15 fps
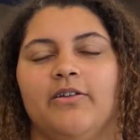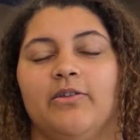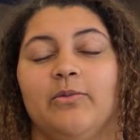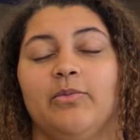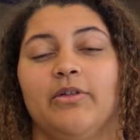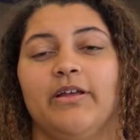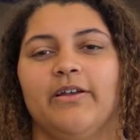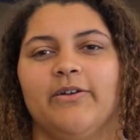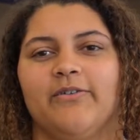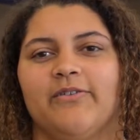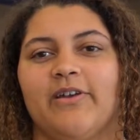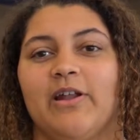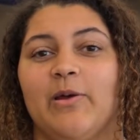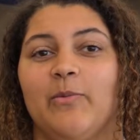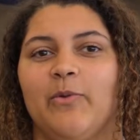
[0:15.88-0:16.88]
the players
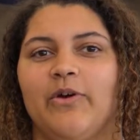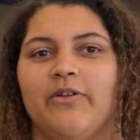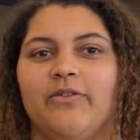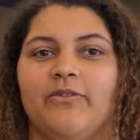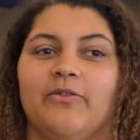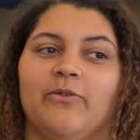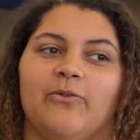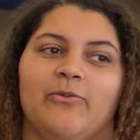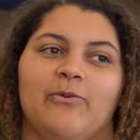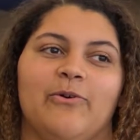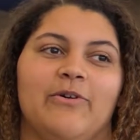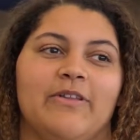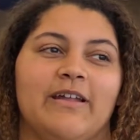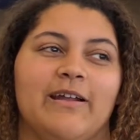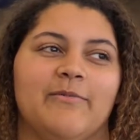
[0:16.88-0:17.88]
that I'm with and the
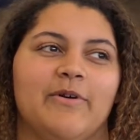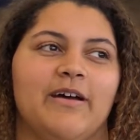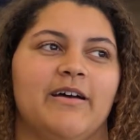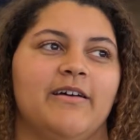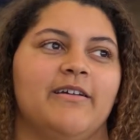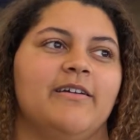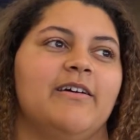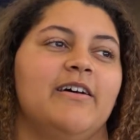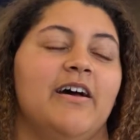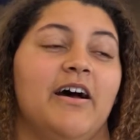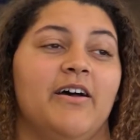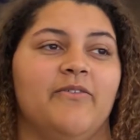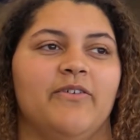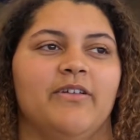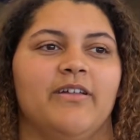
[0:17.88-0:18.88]
school that I'm at.
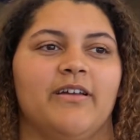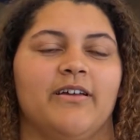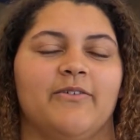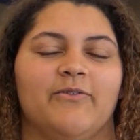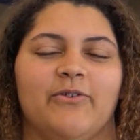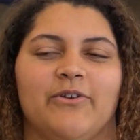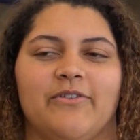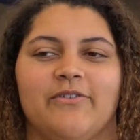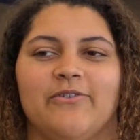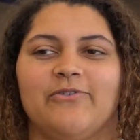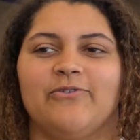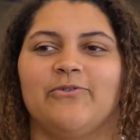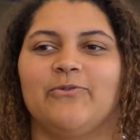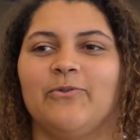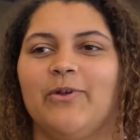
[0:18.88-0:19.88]
I feel like I've
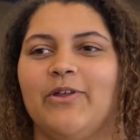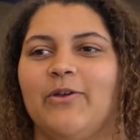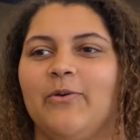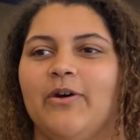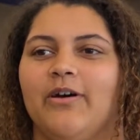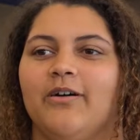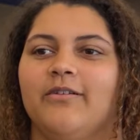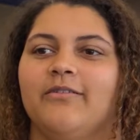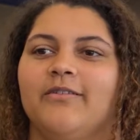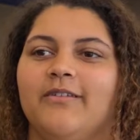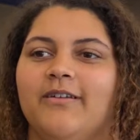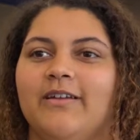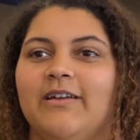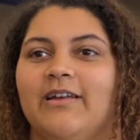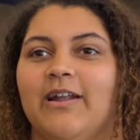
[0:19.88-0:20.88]
transitioned really well,
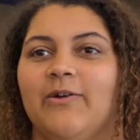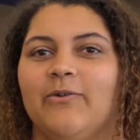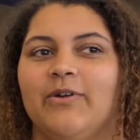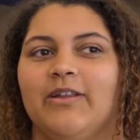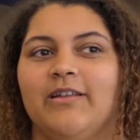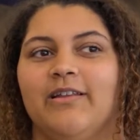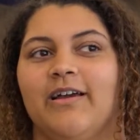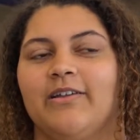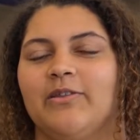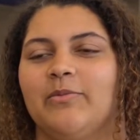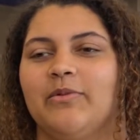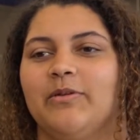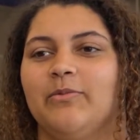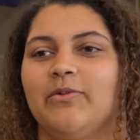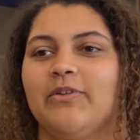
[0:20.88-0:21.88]
and I really like the
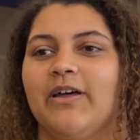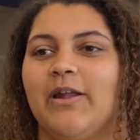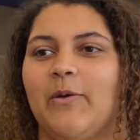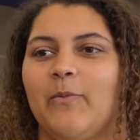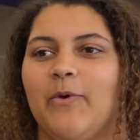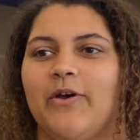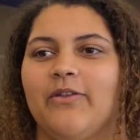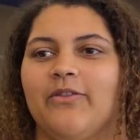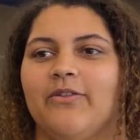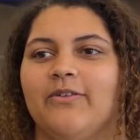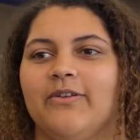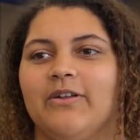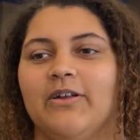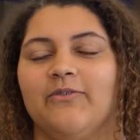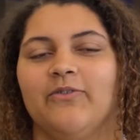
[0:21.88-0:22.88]
people that I'm with,
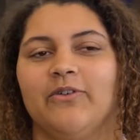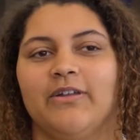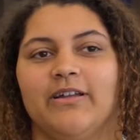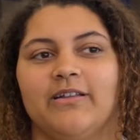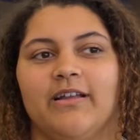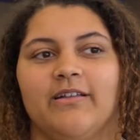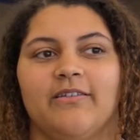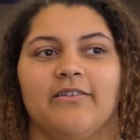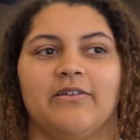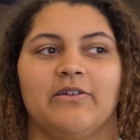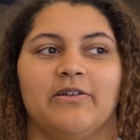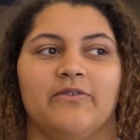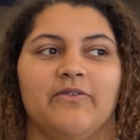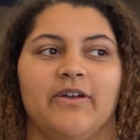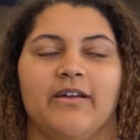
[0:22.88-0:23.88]
and I feel like that's going
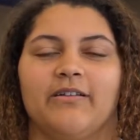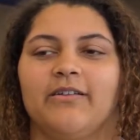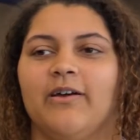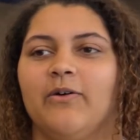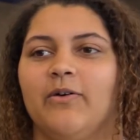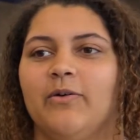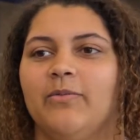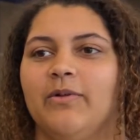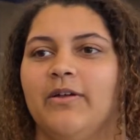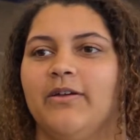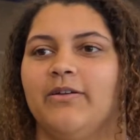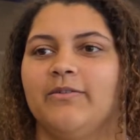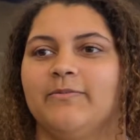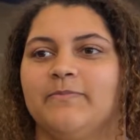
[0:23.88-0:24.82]
to affect how I play.